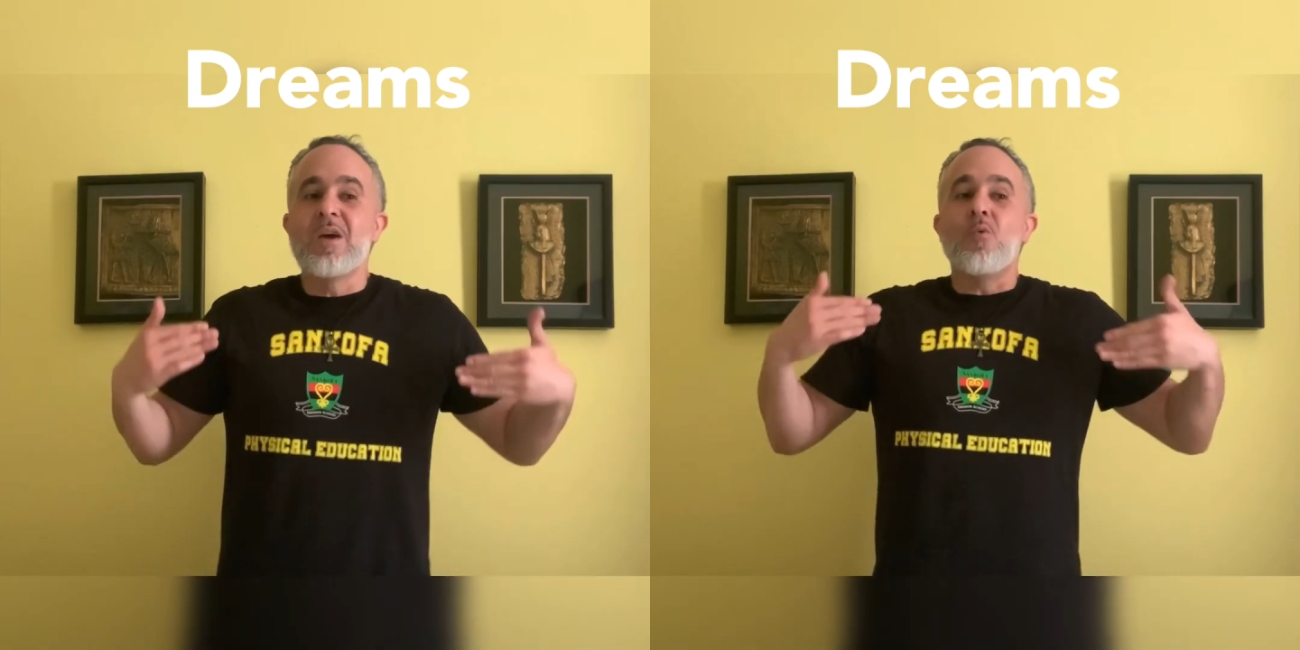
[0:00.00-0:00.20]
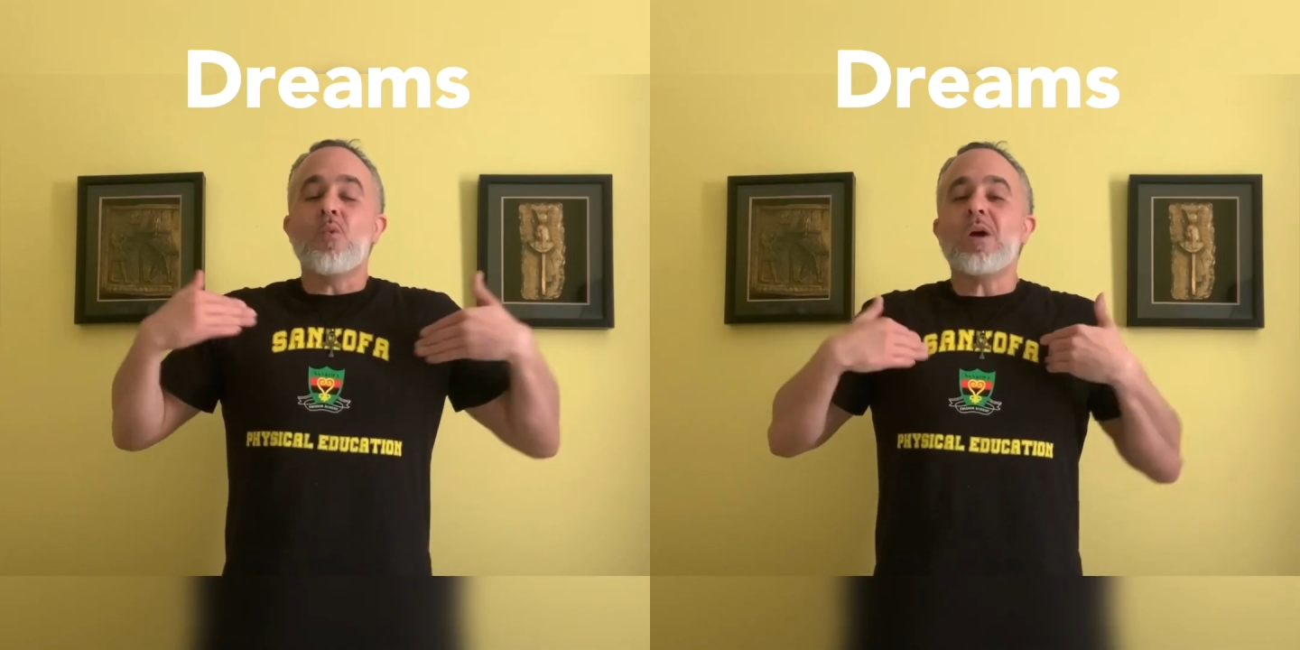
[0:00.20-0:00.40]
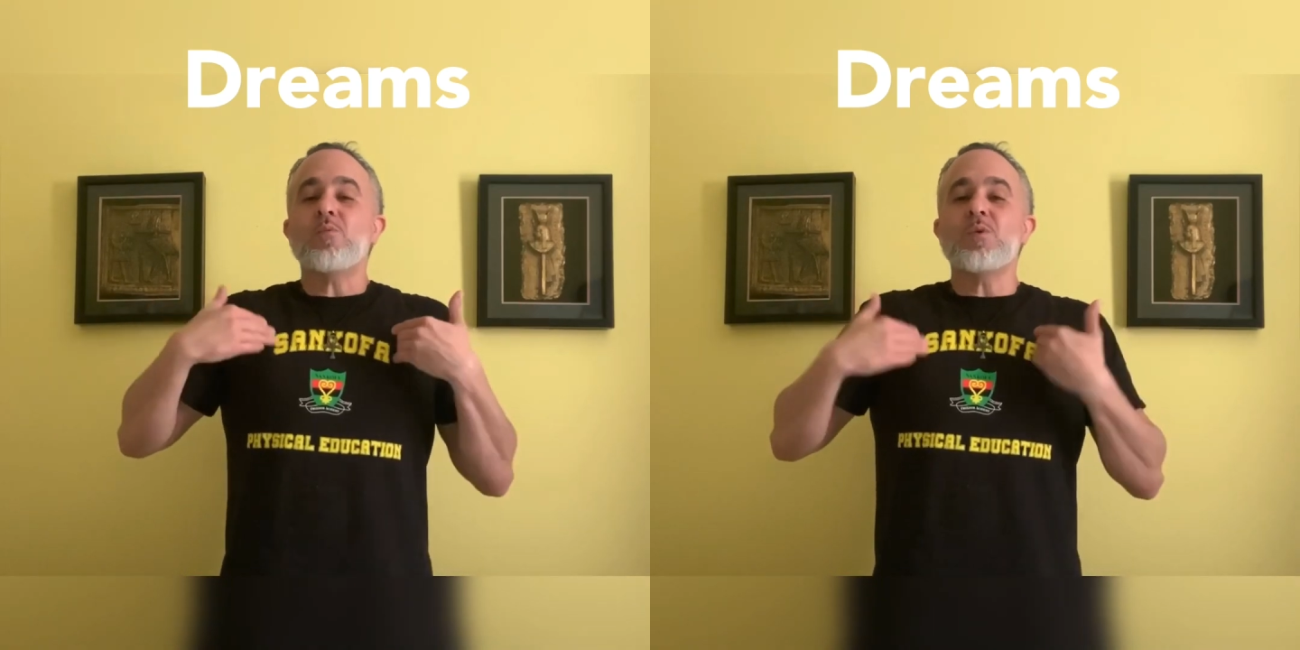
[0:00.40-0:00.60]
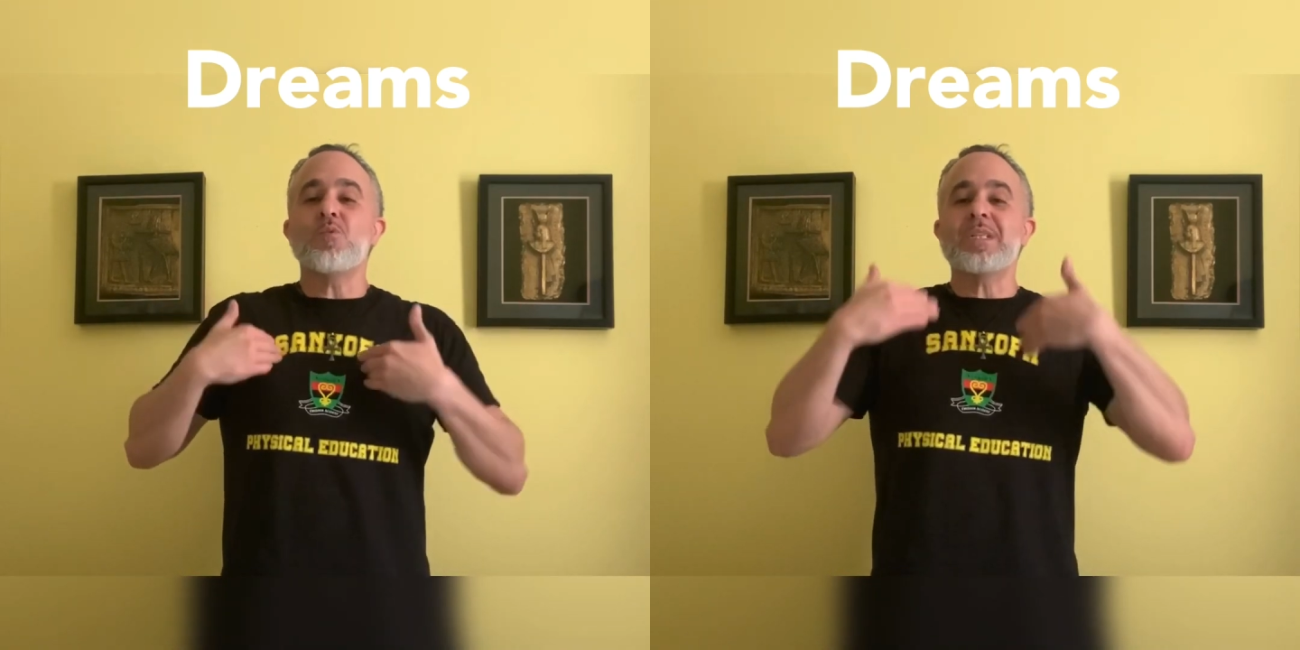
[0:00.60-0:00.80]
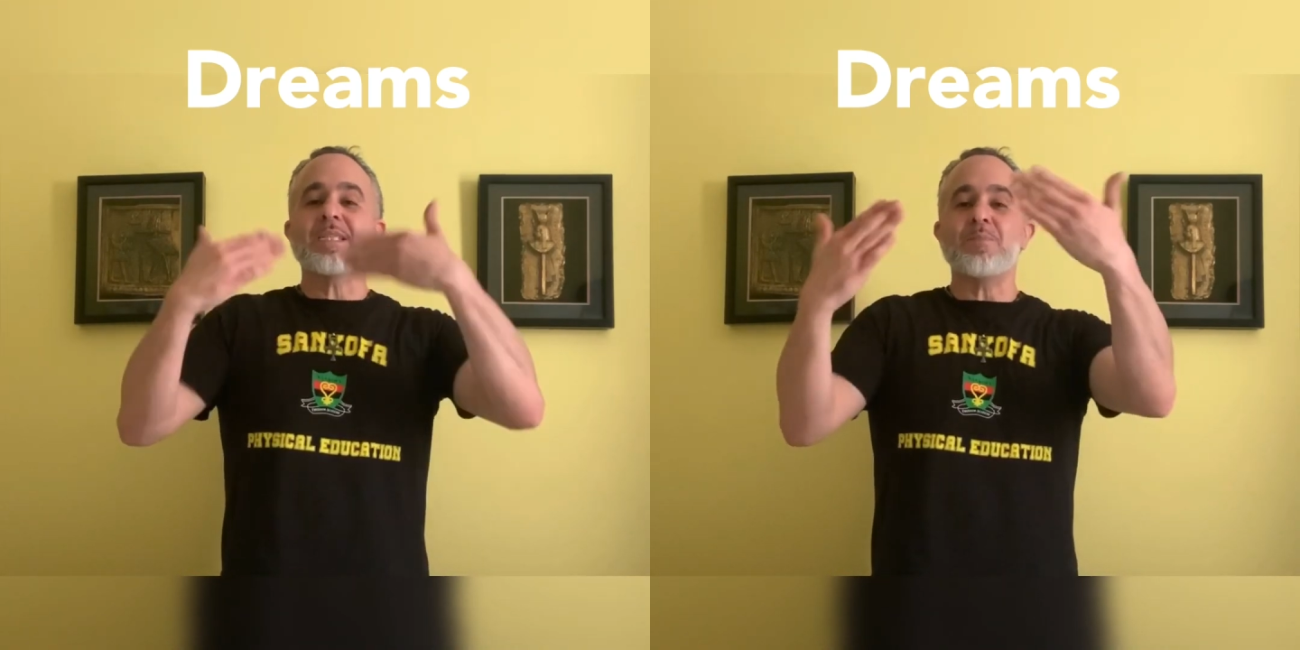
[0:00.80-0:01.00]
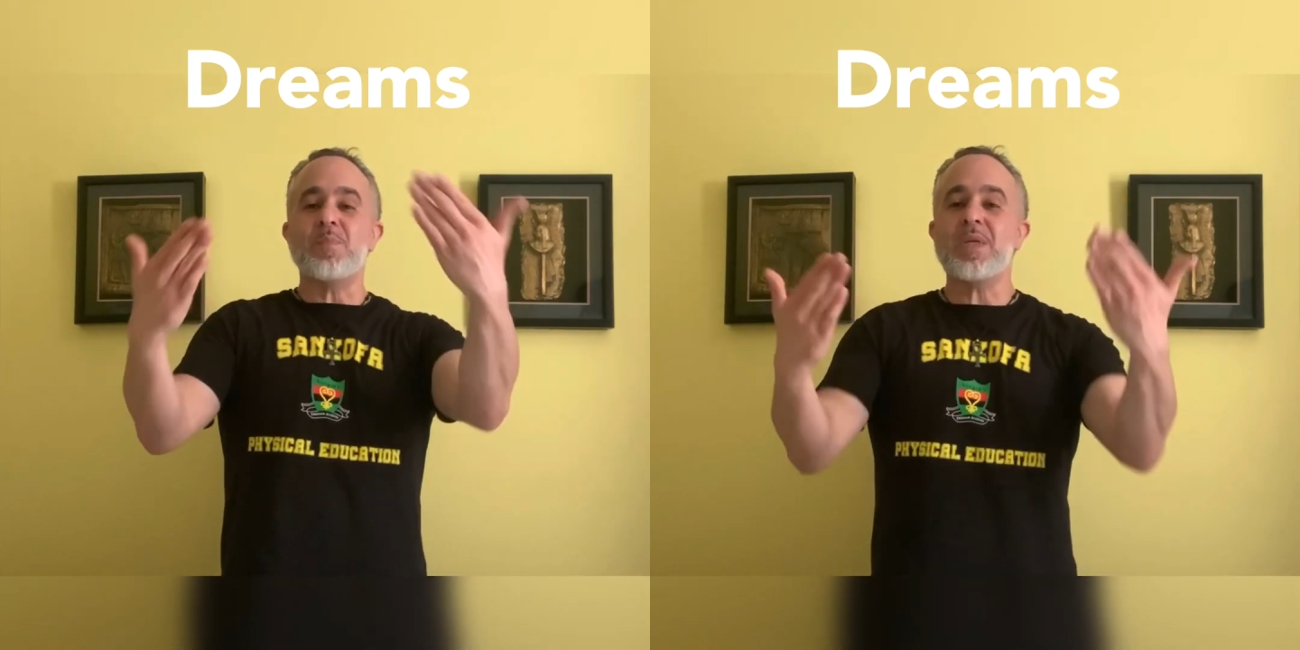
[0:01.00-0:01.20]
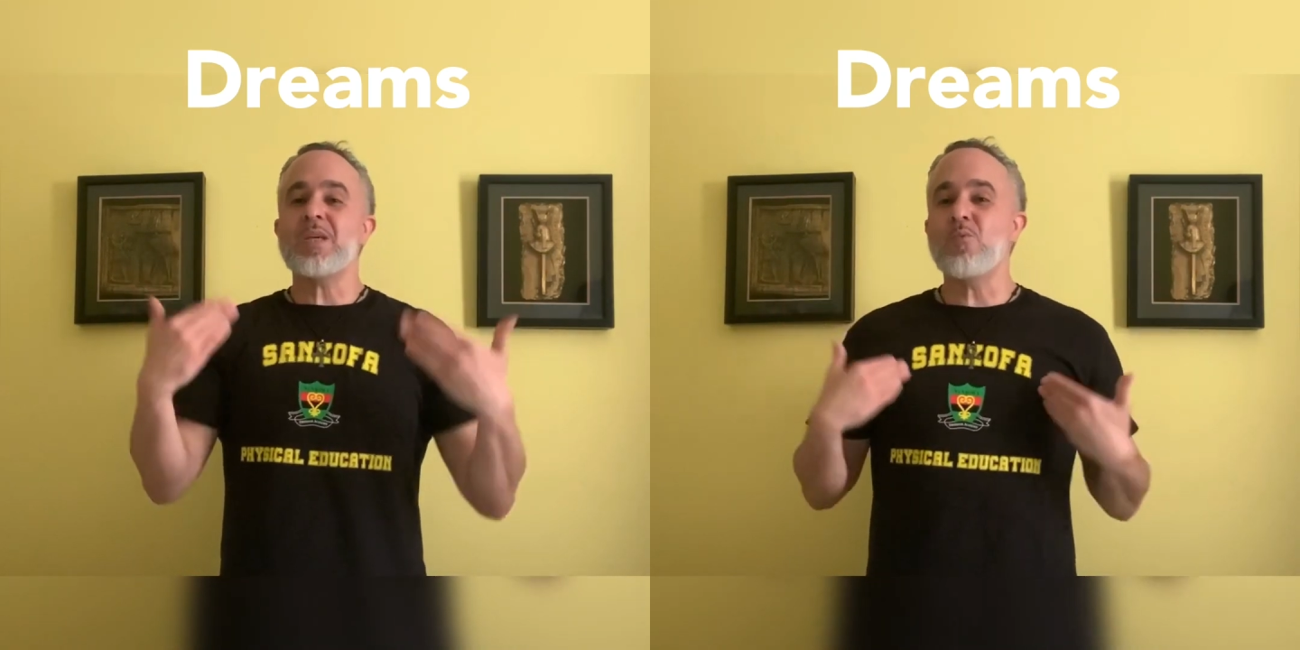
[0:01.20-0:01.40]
what we want to be,